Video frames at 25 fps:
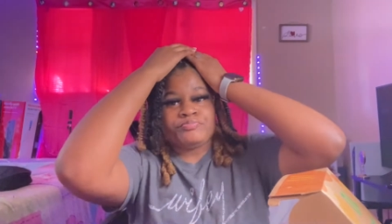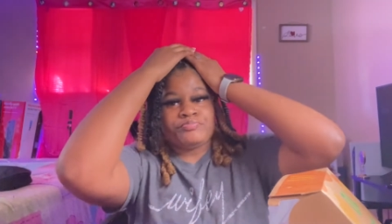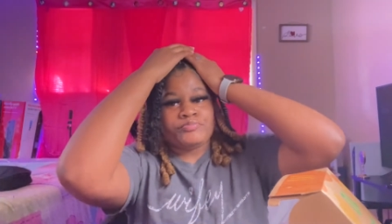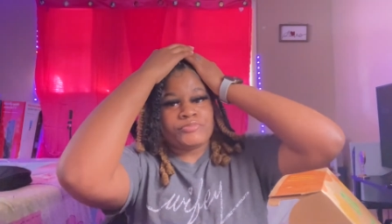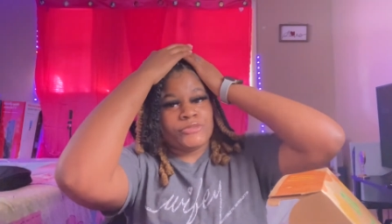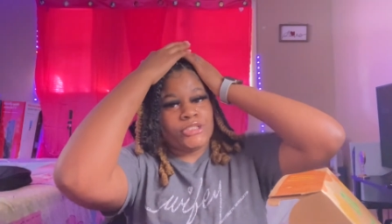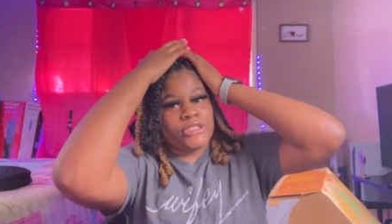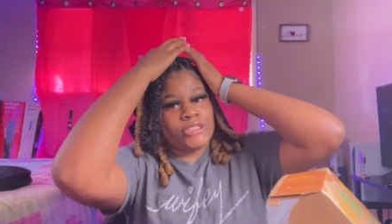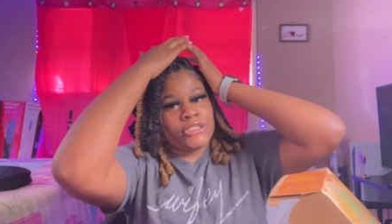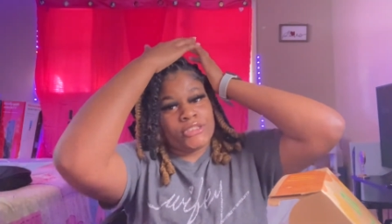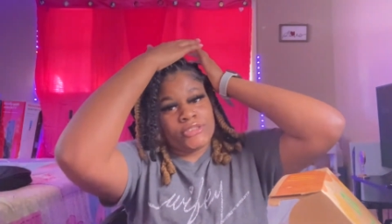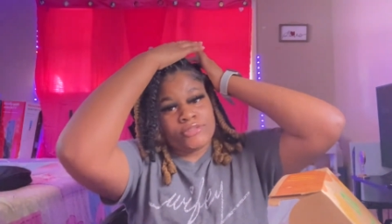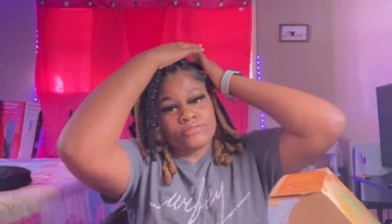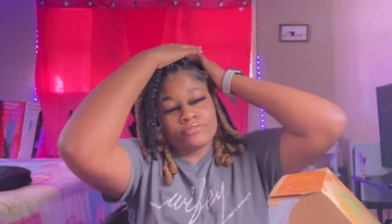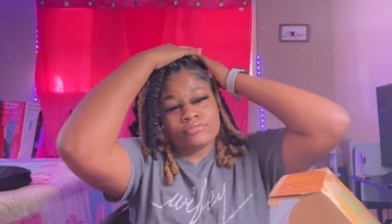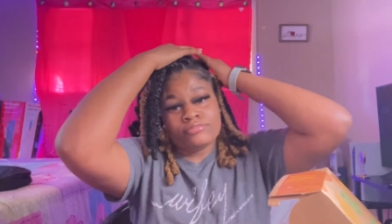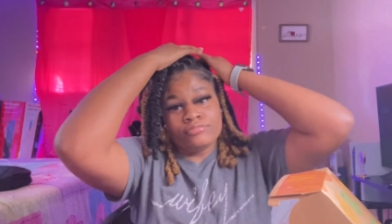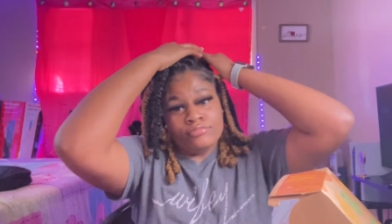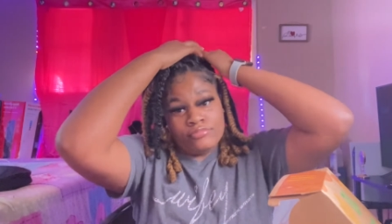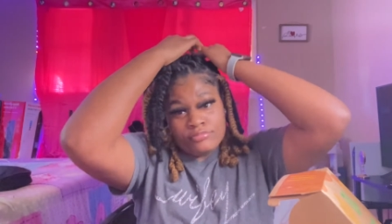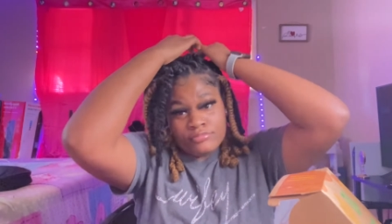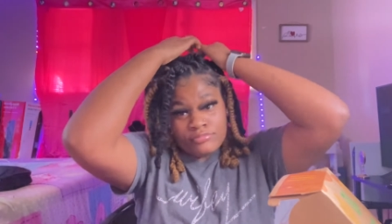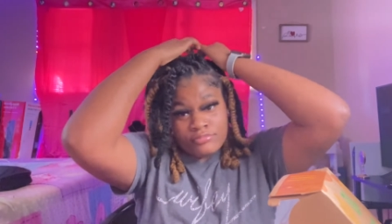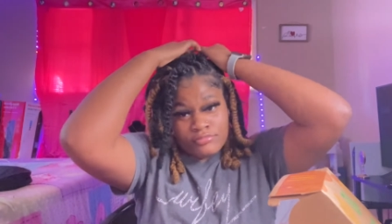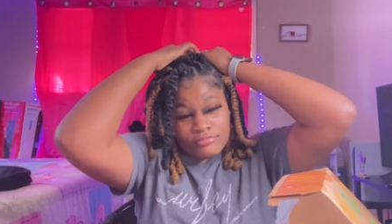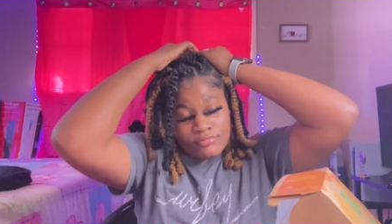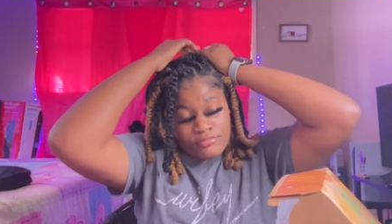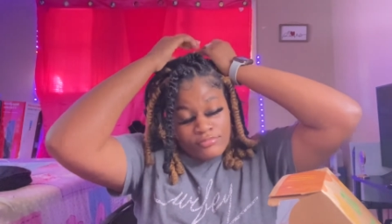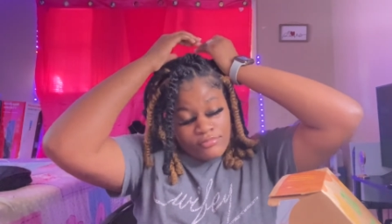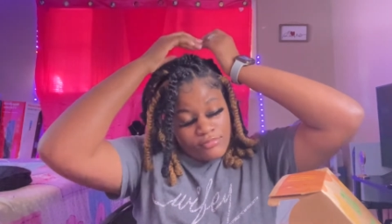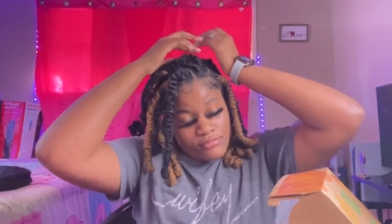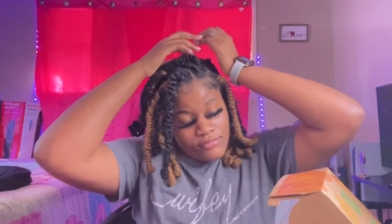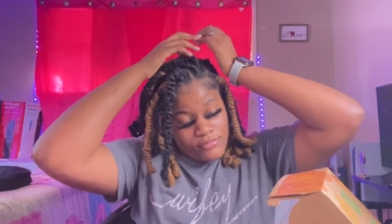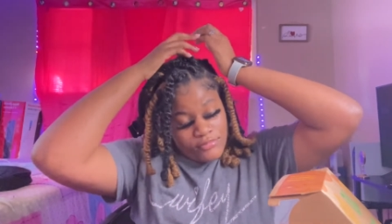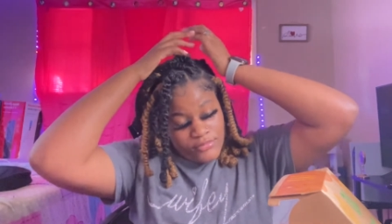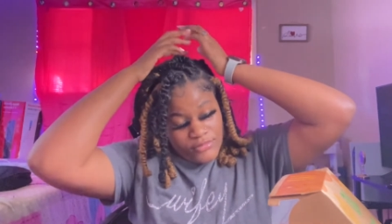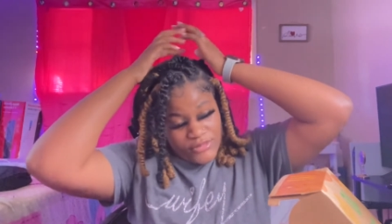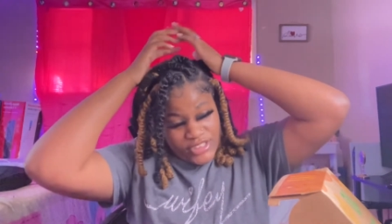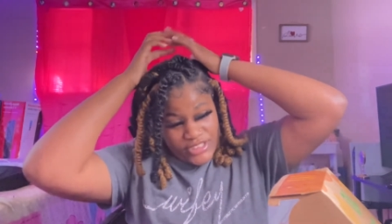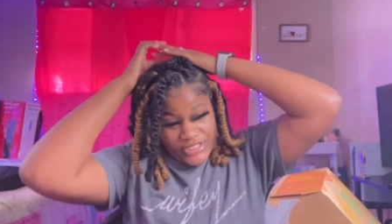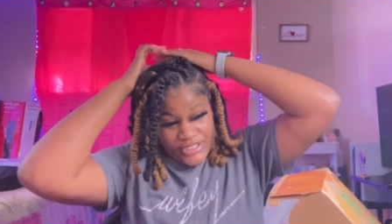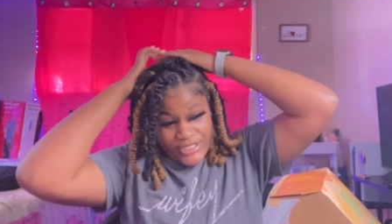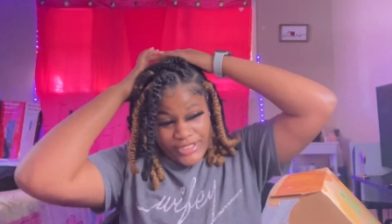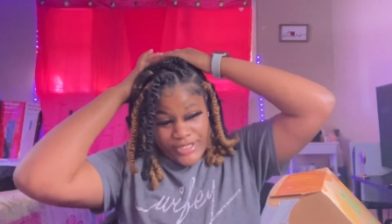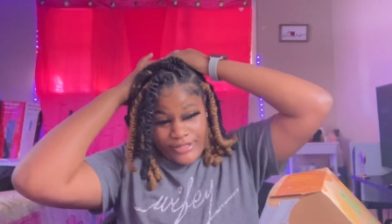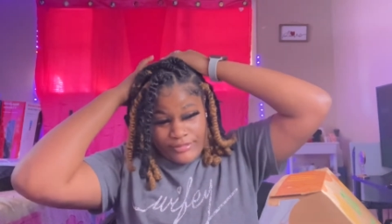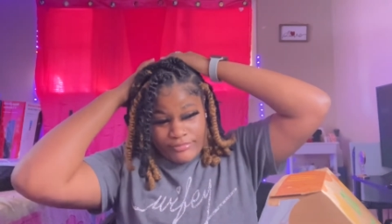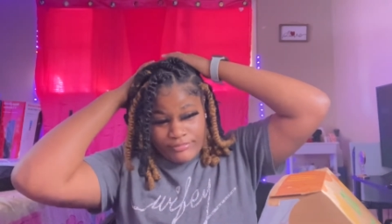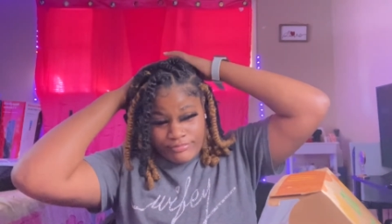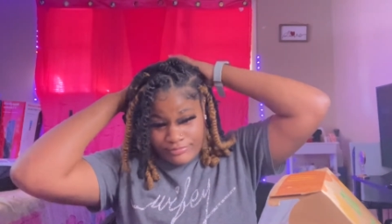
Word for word: Yeah. Yeah.